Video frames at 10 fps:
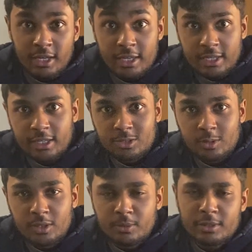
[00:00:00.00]
yeah, so
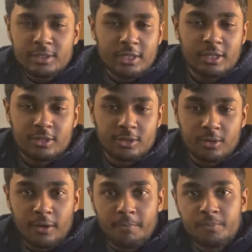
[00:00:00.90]
anyways, yeah,
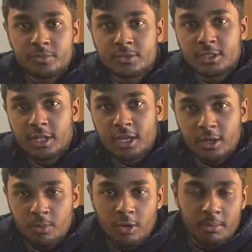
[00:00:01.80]
so um, today,
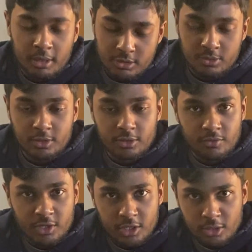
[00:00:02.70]
welcome back to another
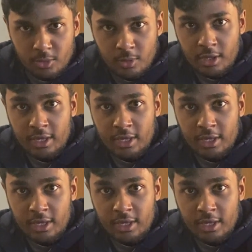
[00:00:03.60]
video.